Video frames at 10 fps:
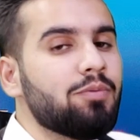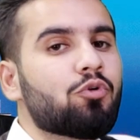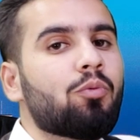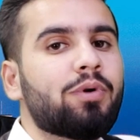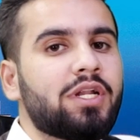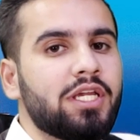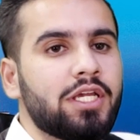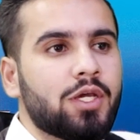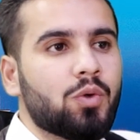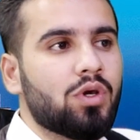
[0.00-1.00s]
property
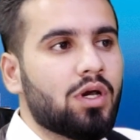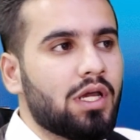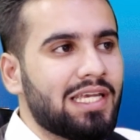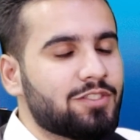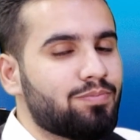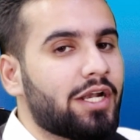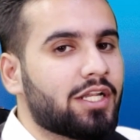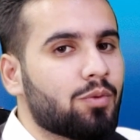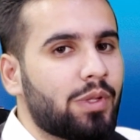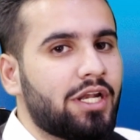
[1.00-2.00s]
is
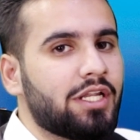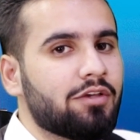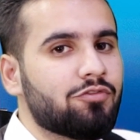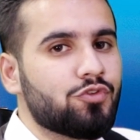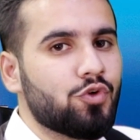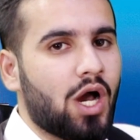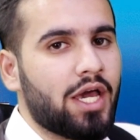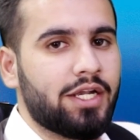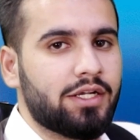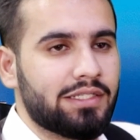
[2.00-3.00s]
better when it gives you high
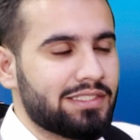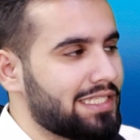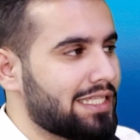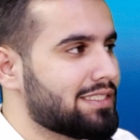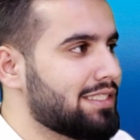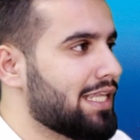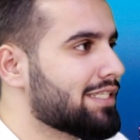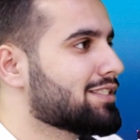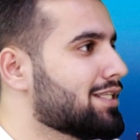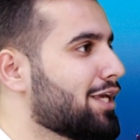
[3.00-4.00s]
returns.
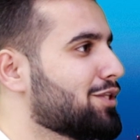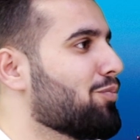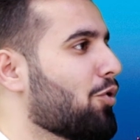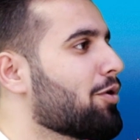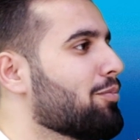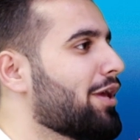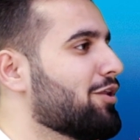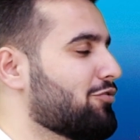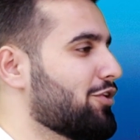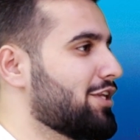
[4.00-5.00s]
That's like the bottom line
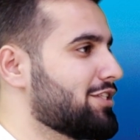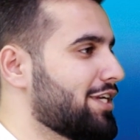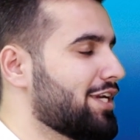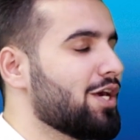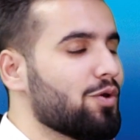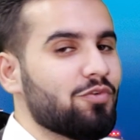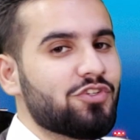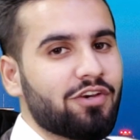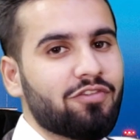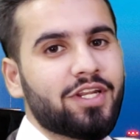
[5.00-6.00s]
of real estate.
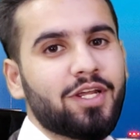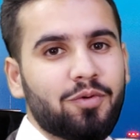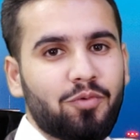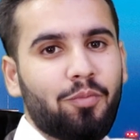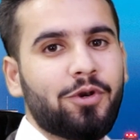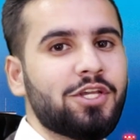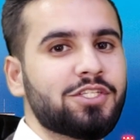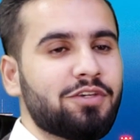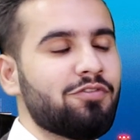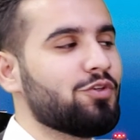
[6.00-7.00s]
Whichever property is
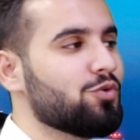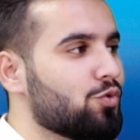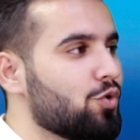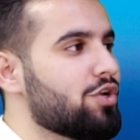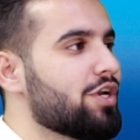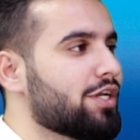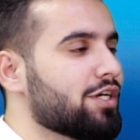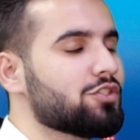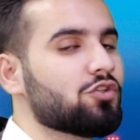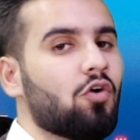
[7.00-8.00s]
giving you good
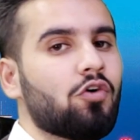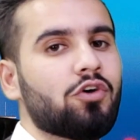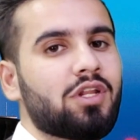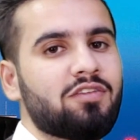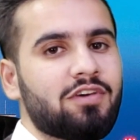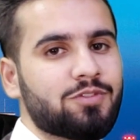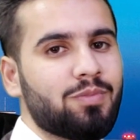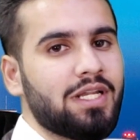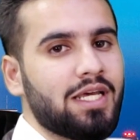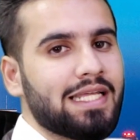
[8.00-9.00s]
returns on your
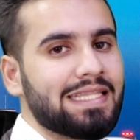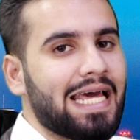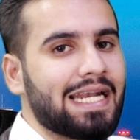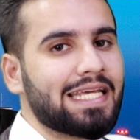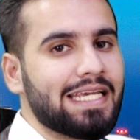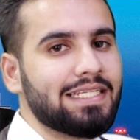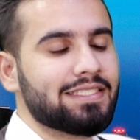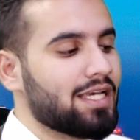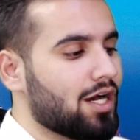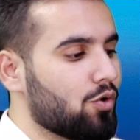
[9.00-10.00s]
investment, that is
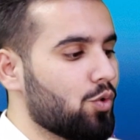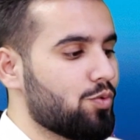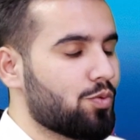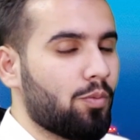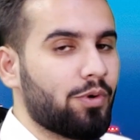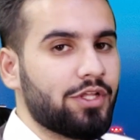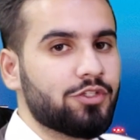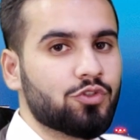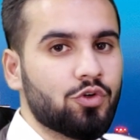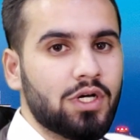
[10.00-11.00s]
a good property.
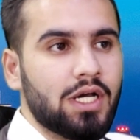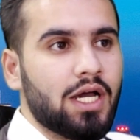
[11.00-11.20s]
So